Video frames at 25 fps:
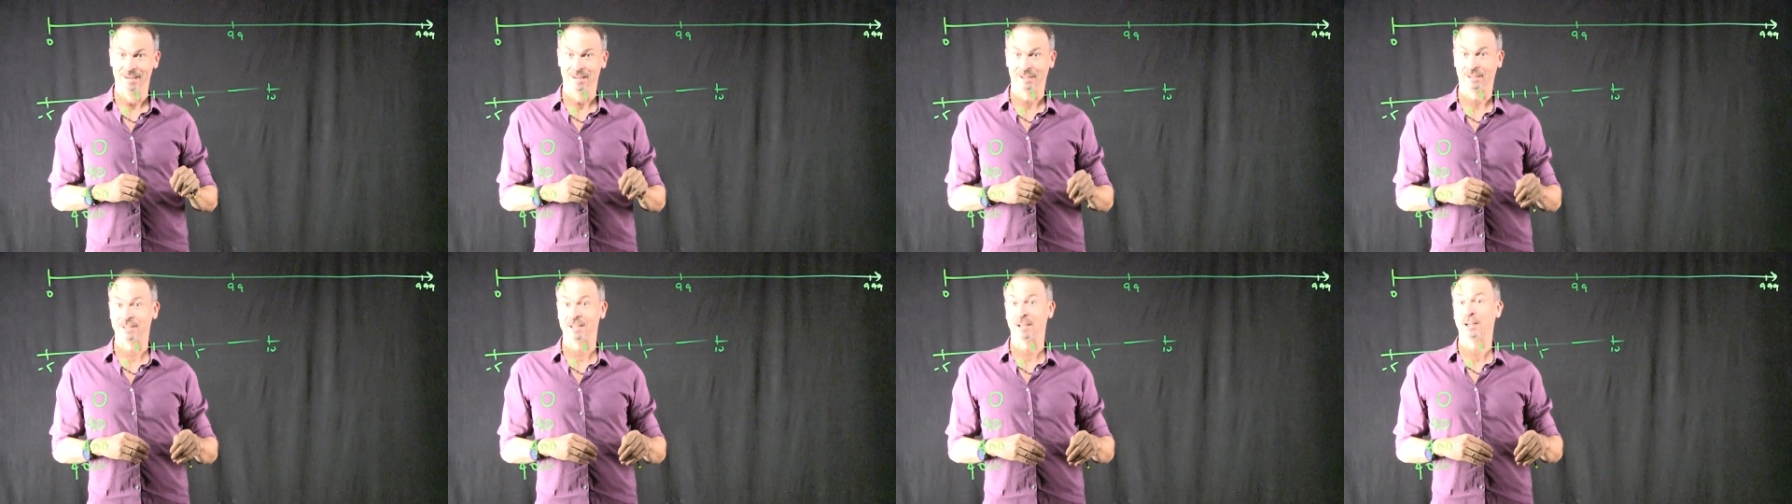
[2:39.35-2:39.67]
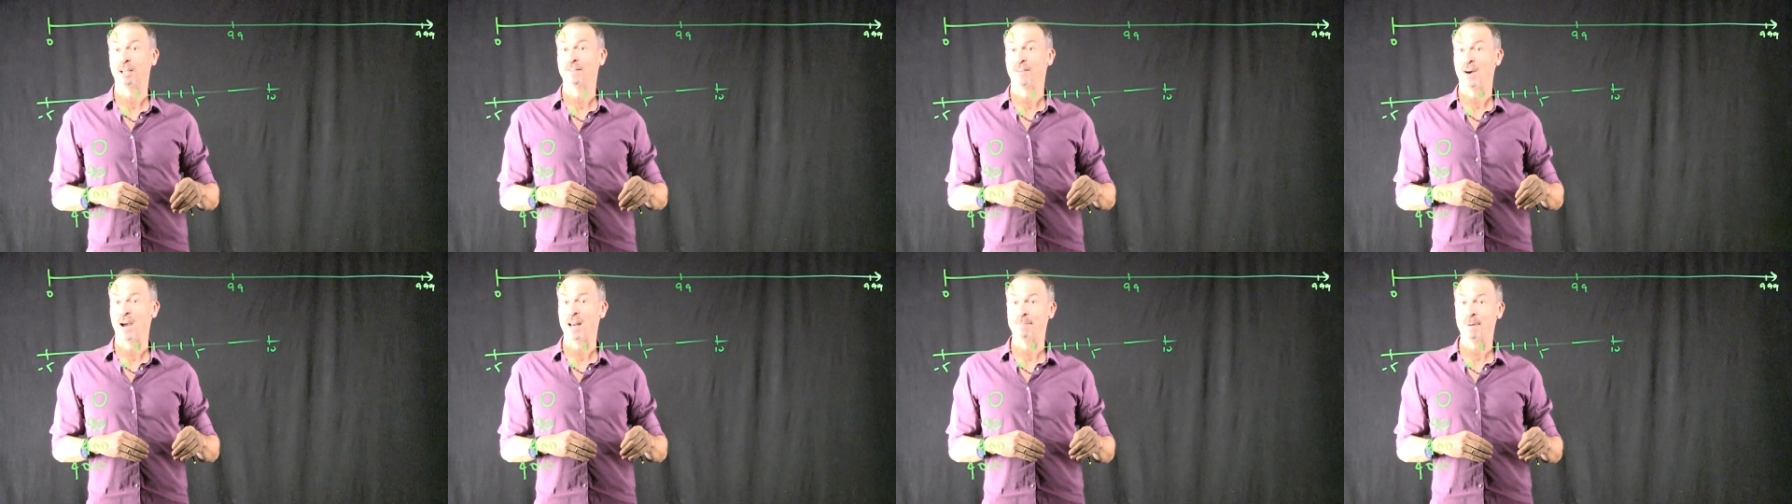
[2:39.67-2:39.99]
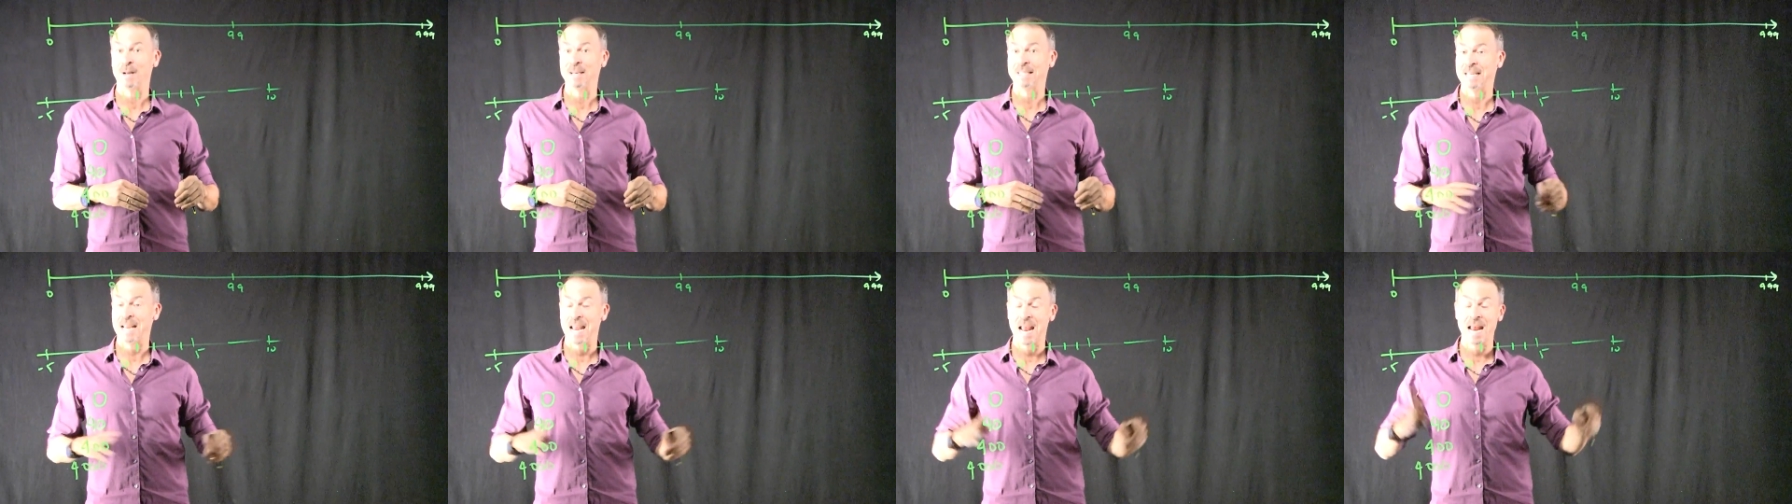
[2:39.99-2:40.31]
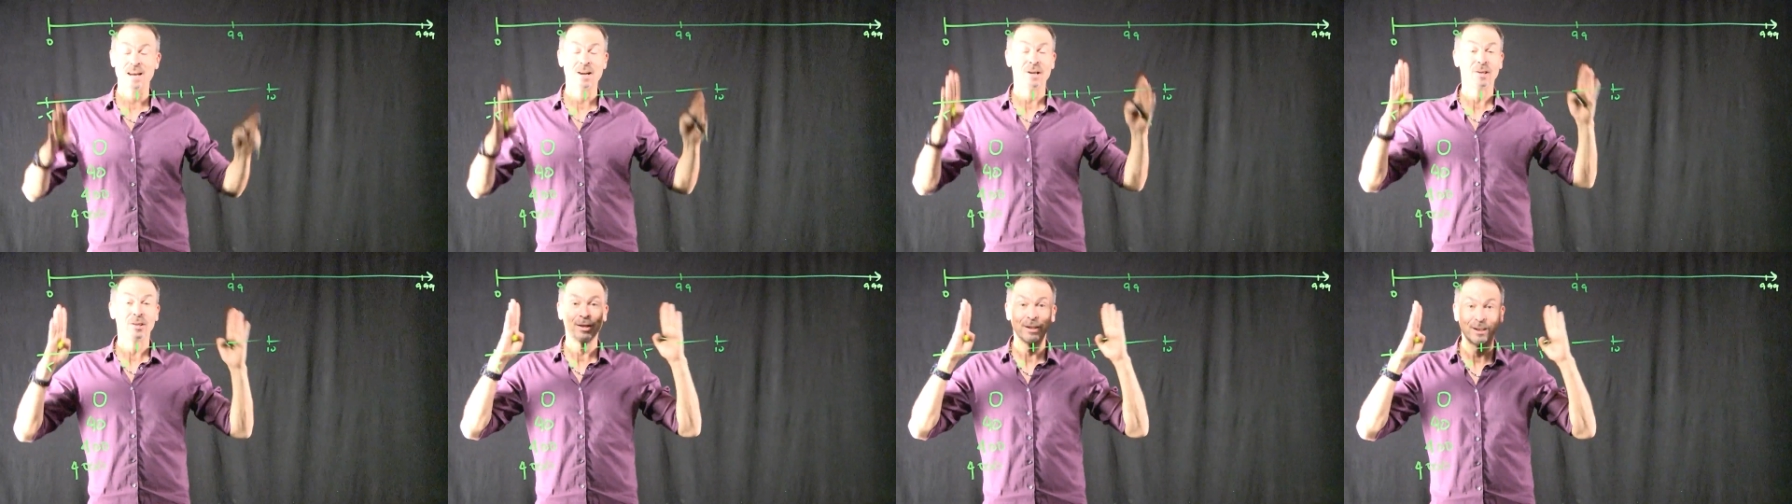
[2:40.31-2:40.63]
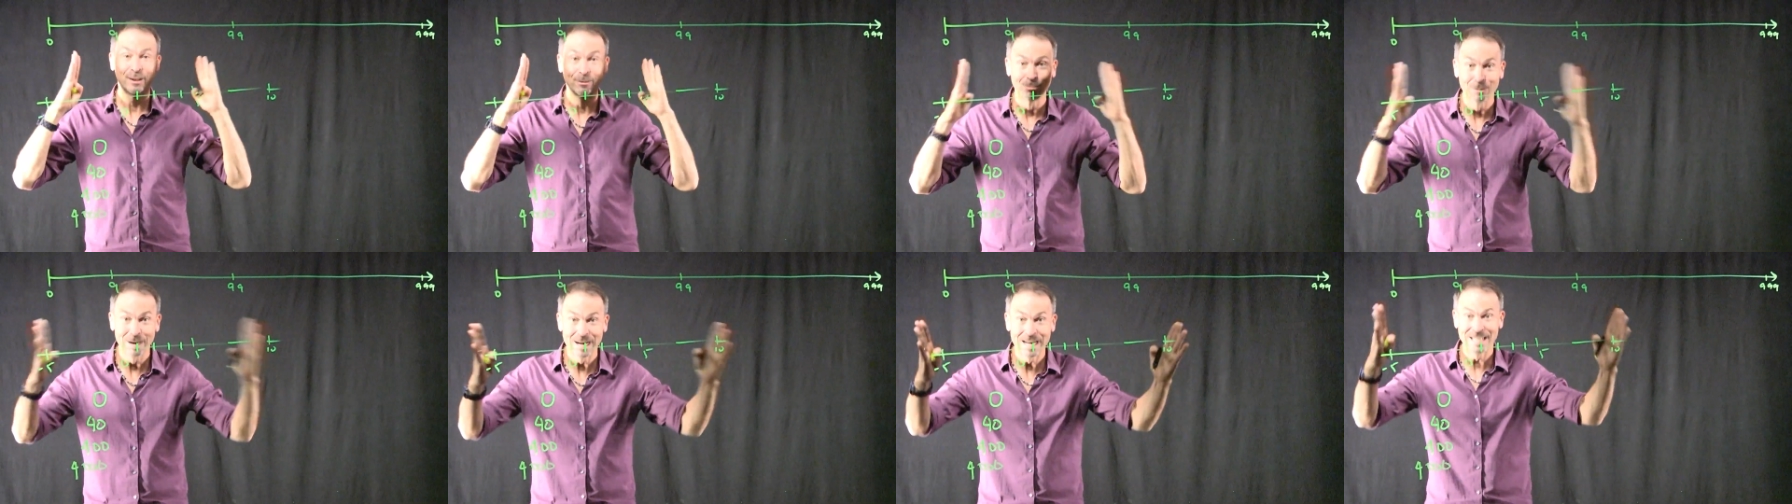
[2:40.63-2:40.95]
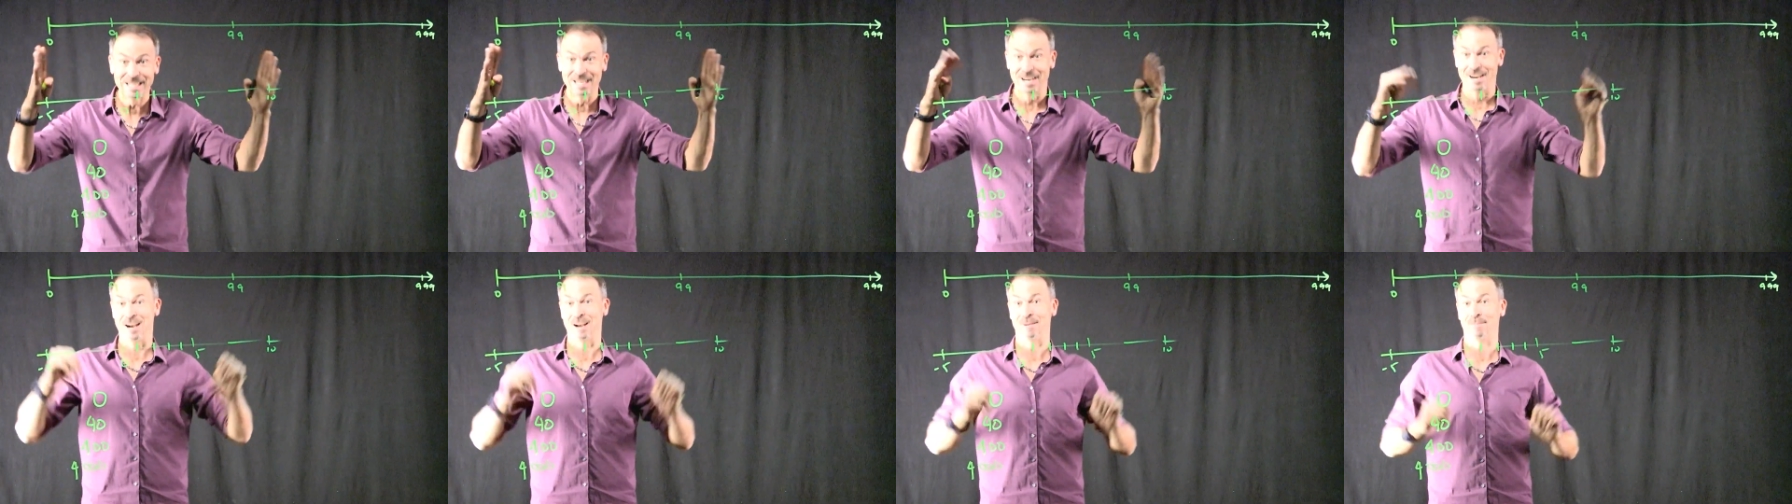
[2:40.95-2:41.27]
because I can divide it by 10 three
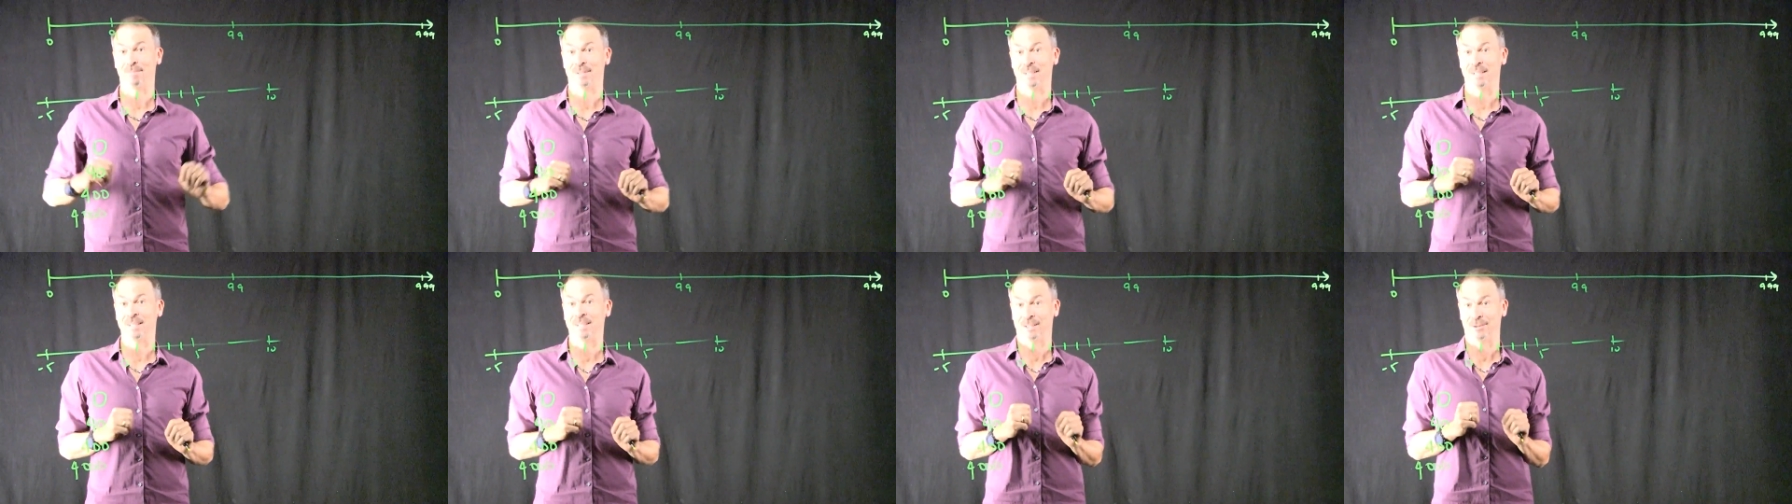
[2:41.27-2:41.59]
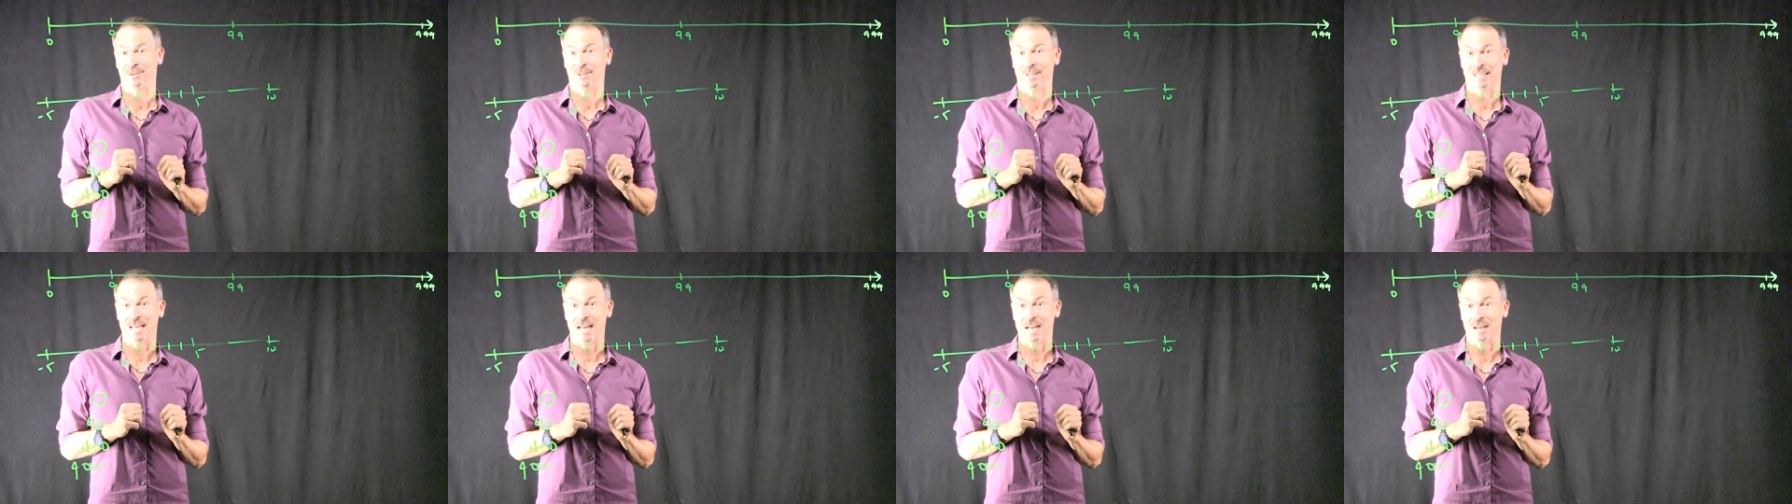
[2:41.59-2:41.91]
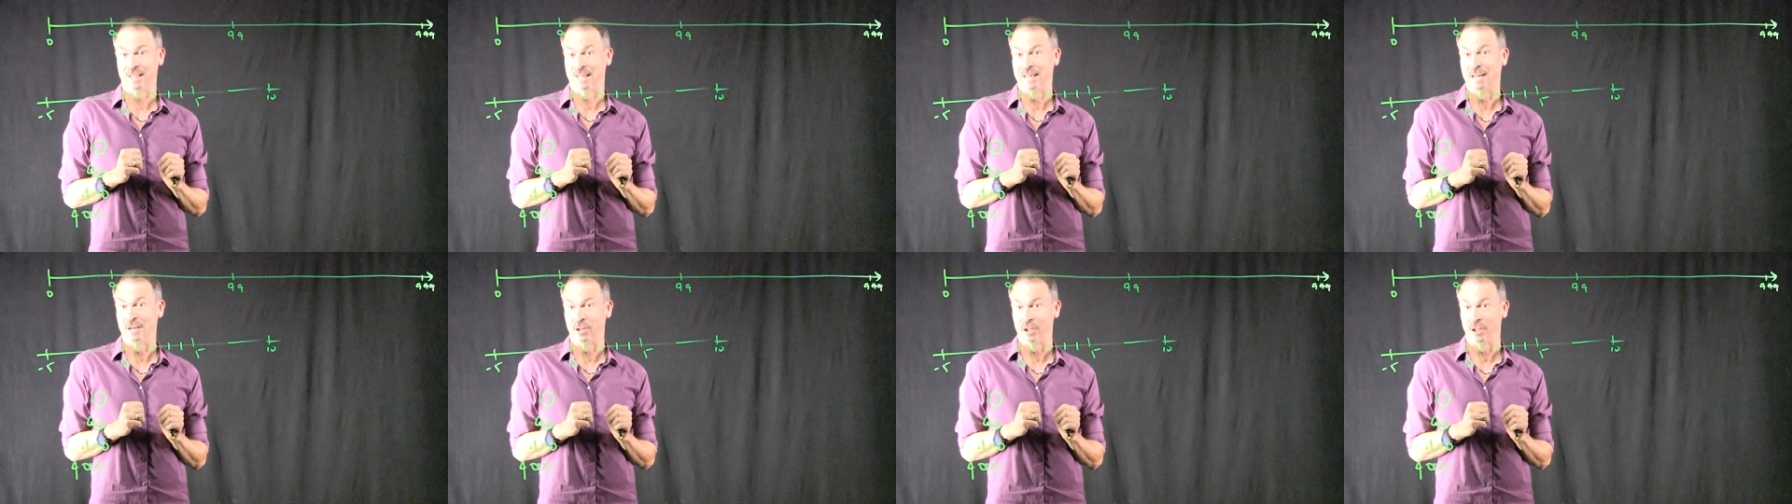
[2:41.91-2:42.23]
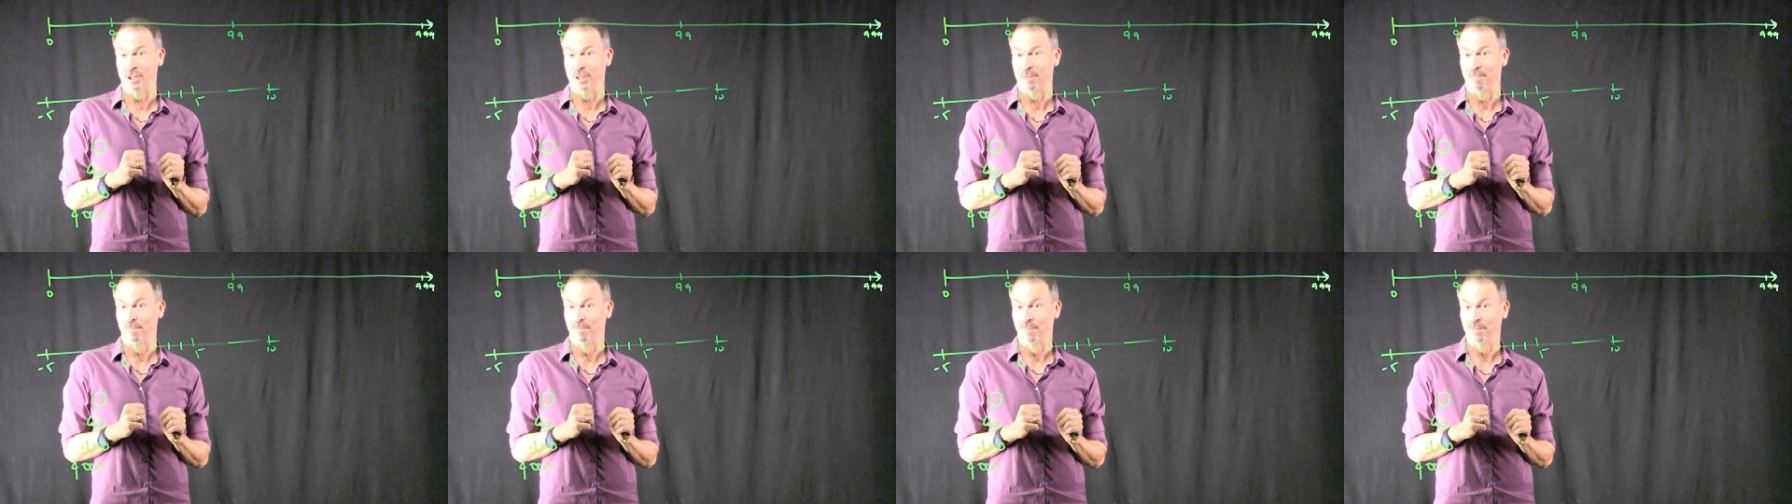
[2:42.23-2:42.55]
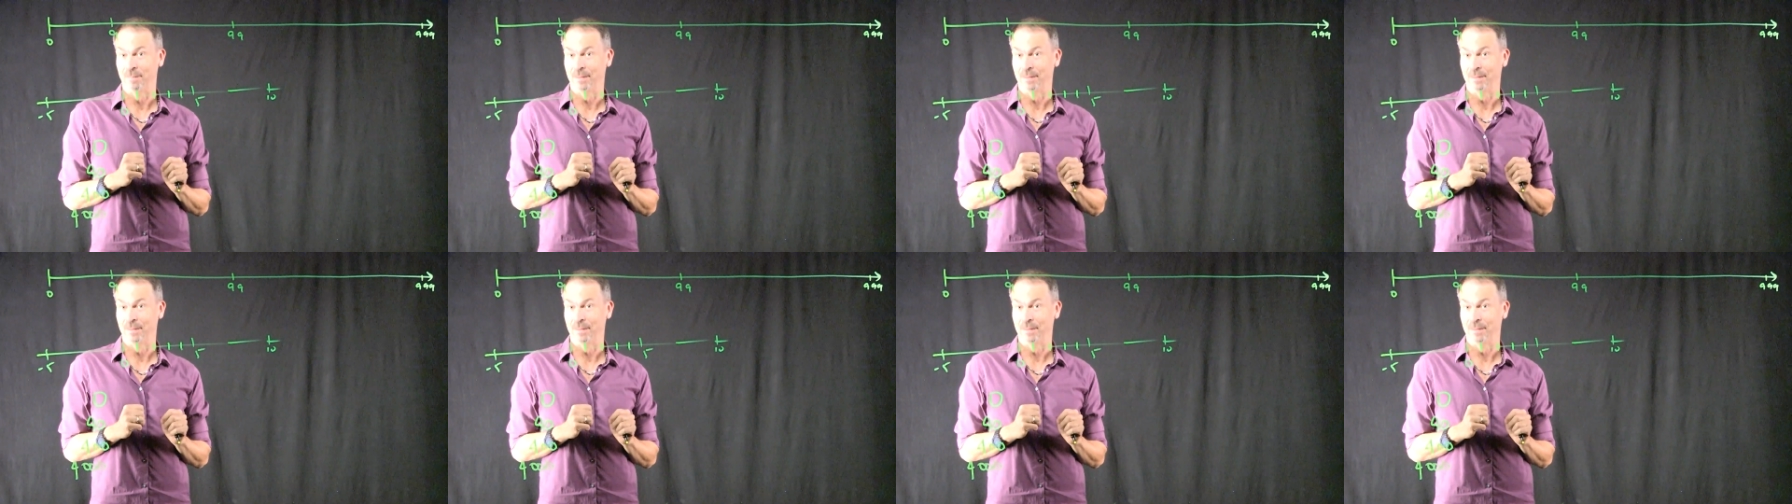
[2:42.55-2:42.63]
times and still stay as an integer.